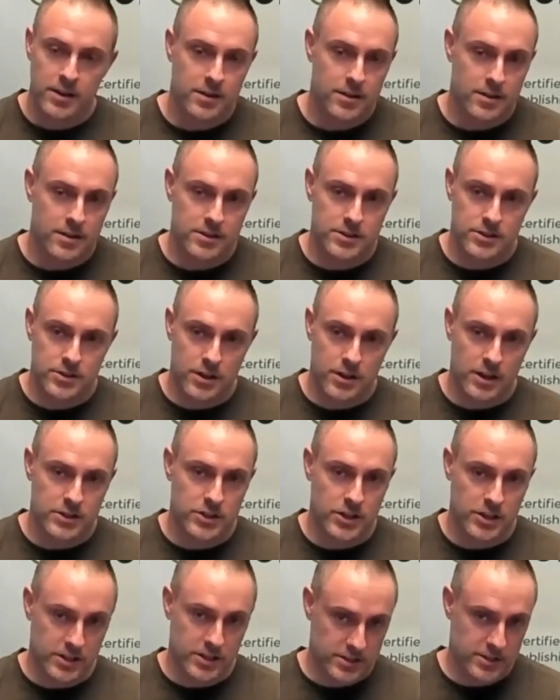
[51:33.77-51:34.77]
It
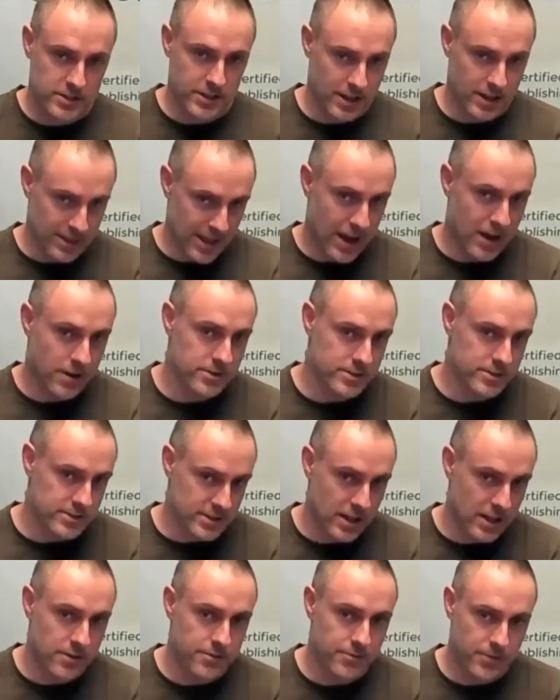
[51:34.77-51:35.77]
just allows
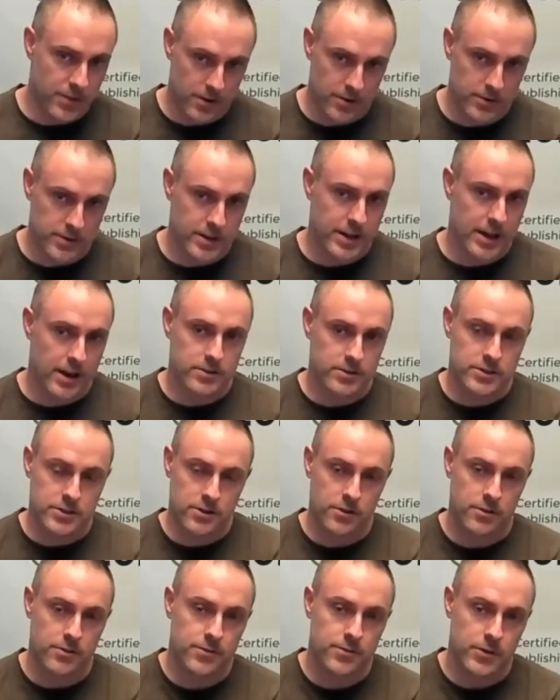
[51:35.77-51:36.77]
Cloudflare to now
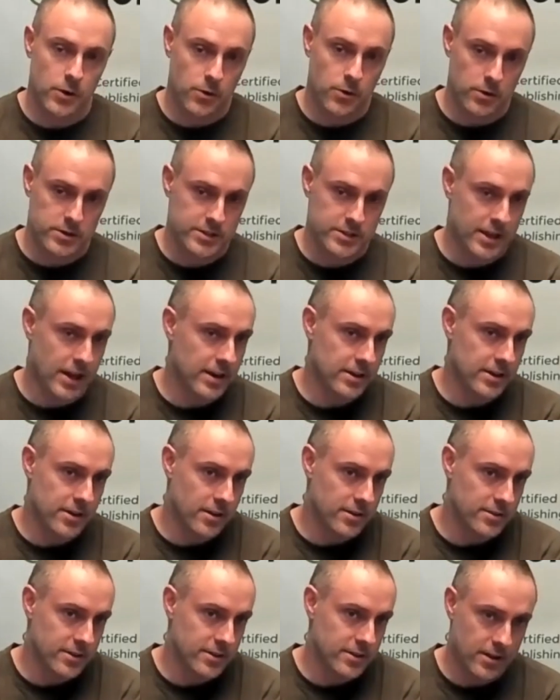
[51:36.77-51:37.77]
serve your static
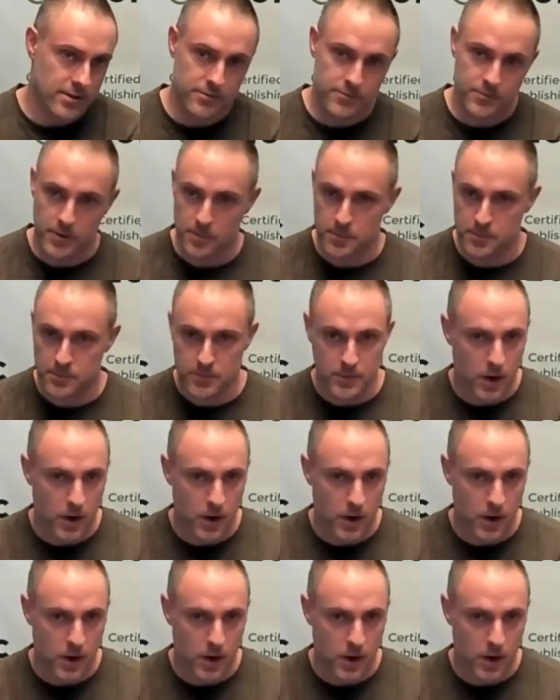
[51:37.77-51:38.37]
content from